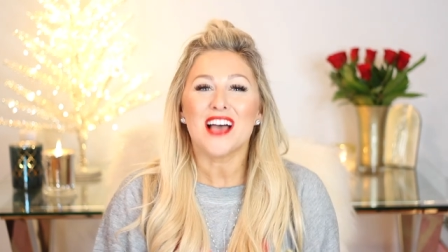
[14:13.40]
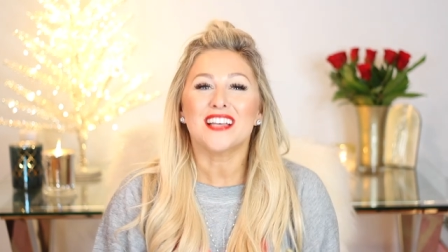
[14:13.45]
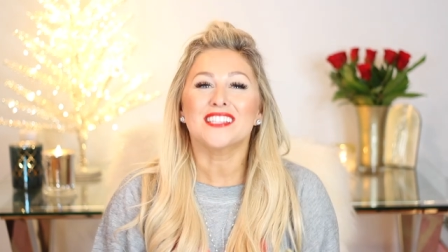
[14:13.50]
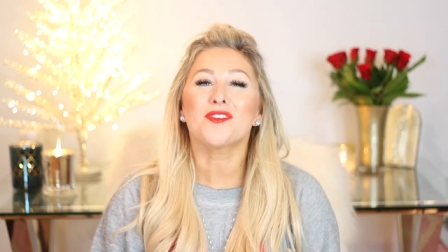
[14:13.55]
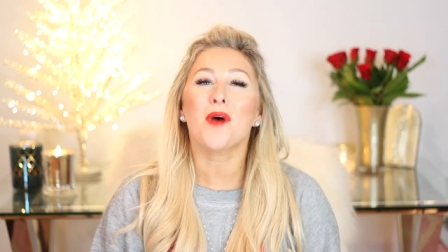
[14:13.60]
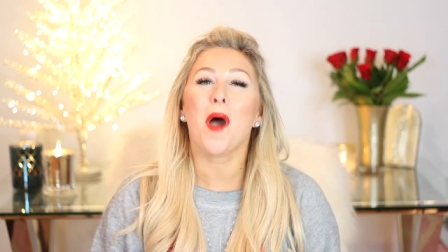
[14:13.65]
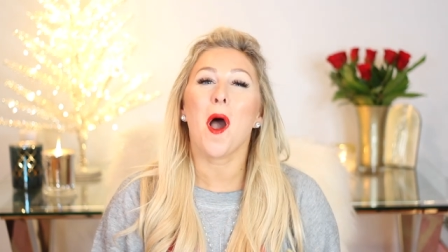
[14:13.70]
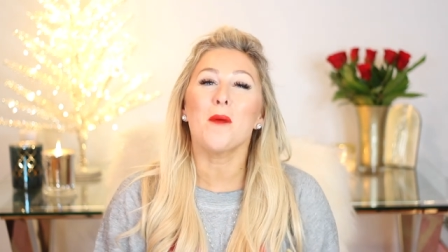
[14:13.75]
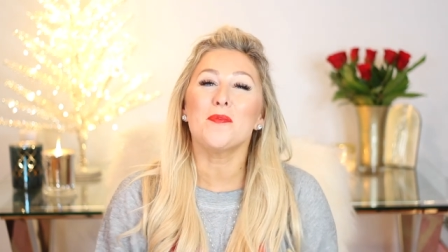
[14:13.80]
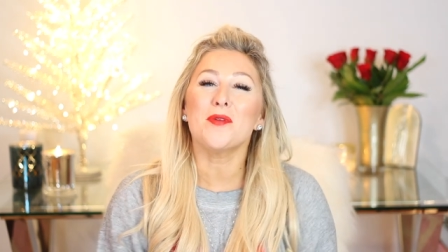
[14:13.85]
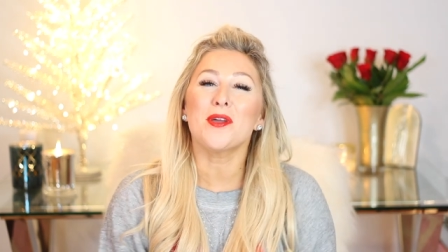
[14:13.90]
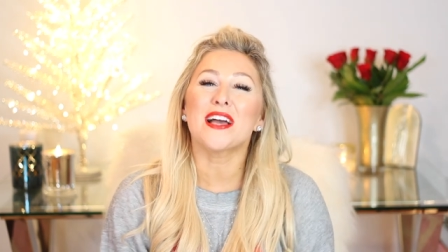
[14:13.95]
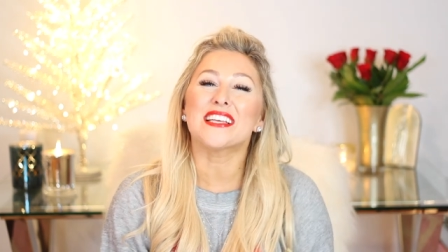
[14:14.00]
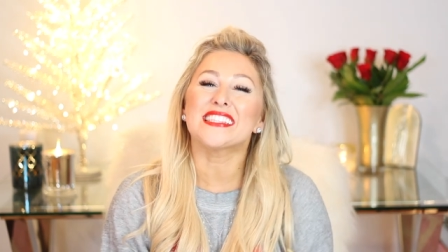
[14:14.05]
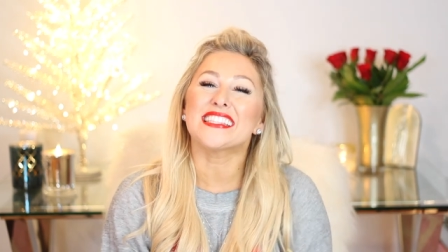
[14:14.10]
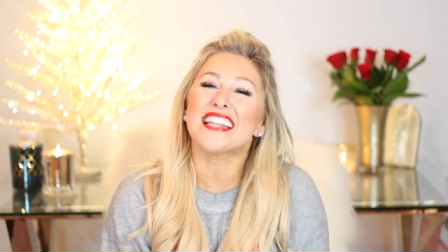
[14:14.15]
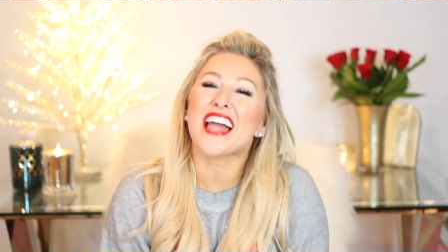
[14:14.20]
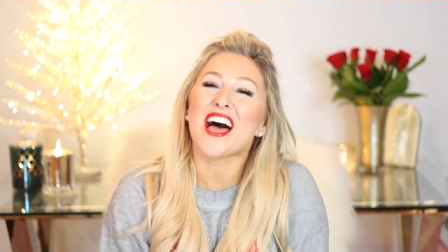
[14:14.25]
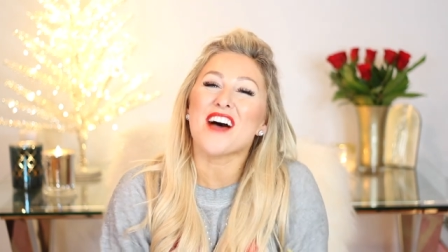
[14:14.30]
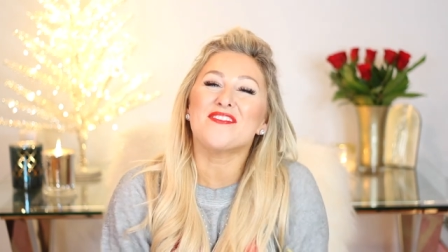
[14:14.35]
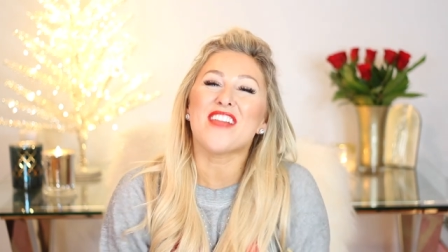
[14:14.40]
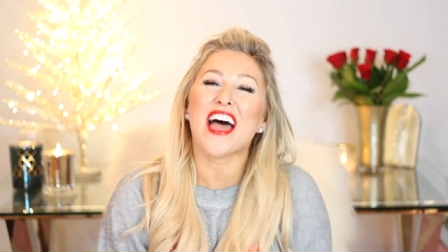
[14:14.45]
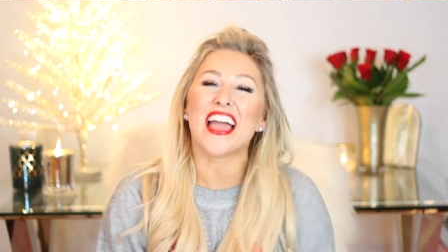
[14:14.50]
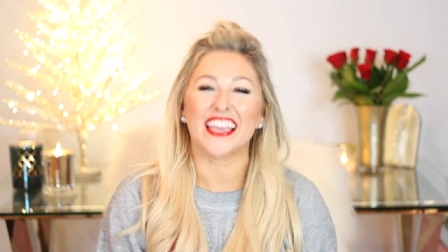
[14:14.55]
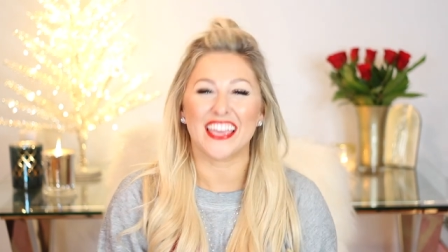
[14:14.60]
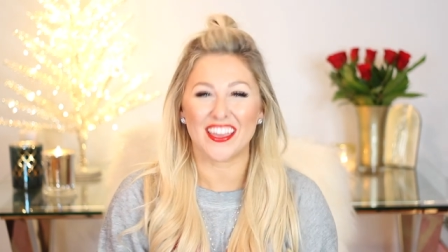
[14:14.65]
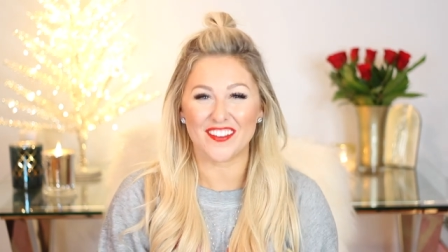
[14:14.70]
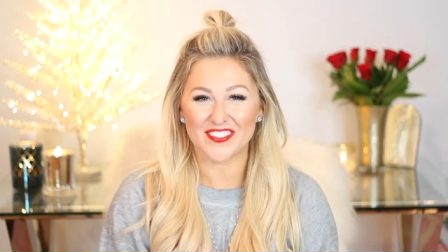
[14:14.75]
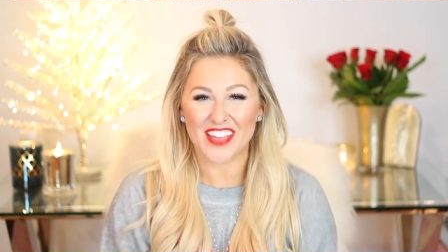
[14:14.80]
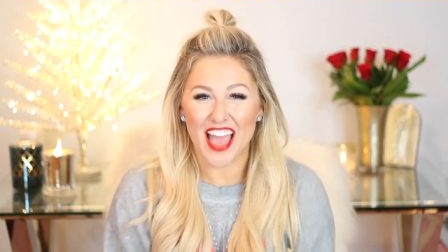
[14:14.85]
So I hope you guys love
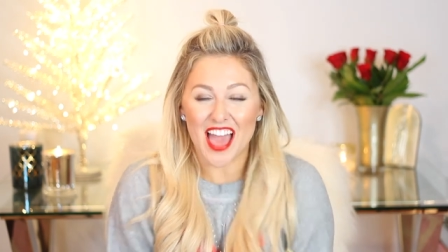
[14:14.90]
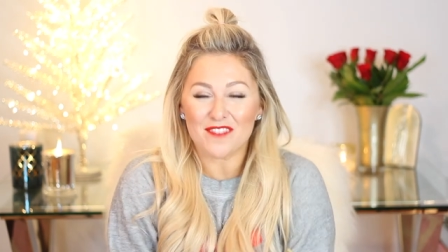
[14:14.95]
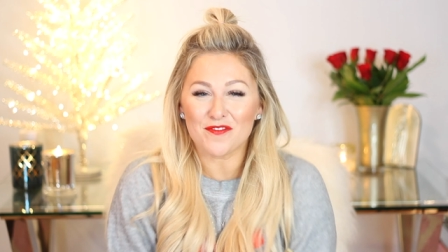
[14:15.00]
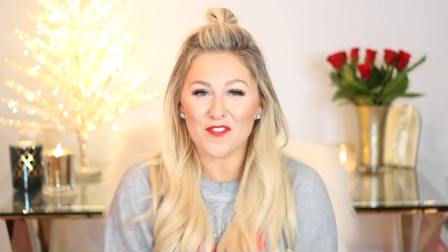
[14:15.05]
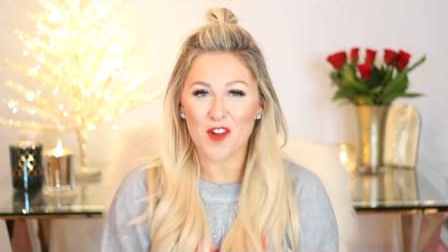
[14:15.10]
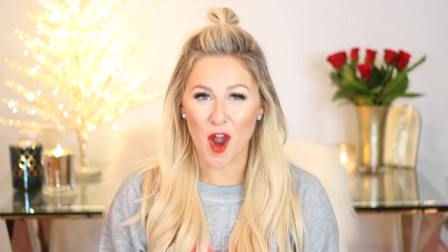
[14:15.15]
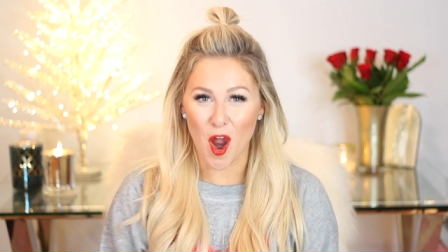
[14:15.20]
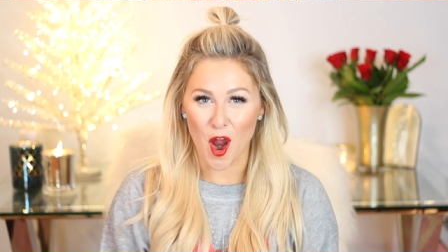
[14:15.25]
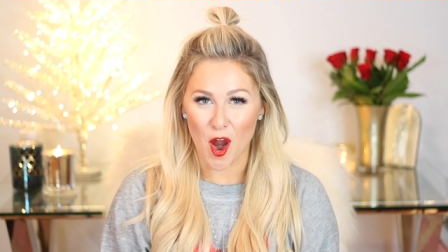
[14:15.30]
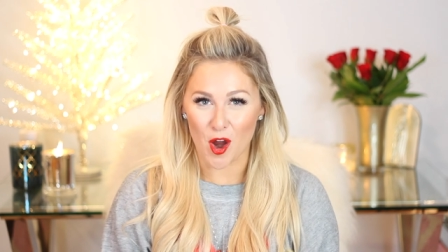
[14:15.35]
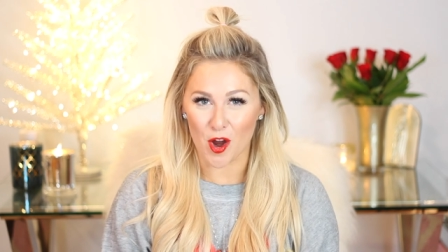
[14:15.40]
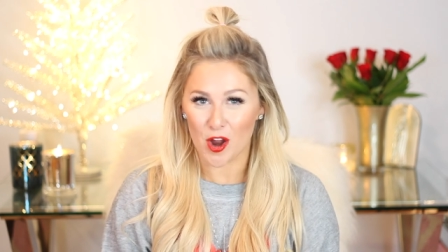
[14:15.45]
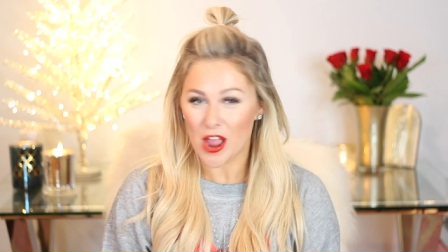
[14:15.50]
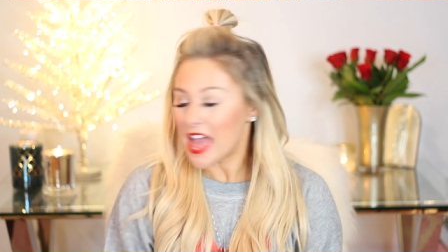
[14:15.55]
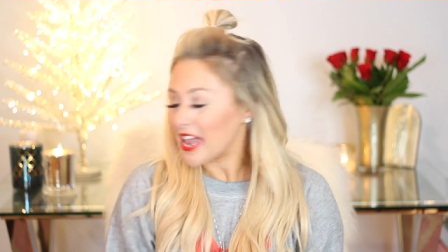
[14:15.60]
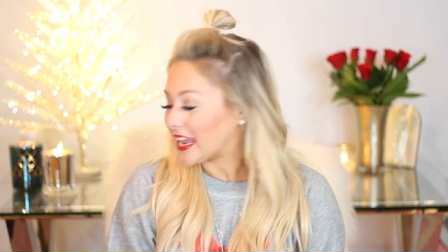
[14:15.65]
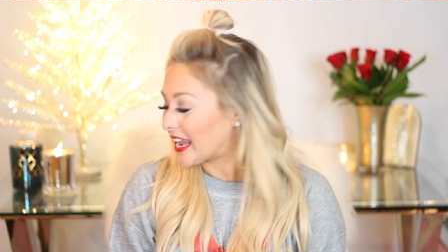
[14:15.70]
that gift guide for her.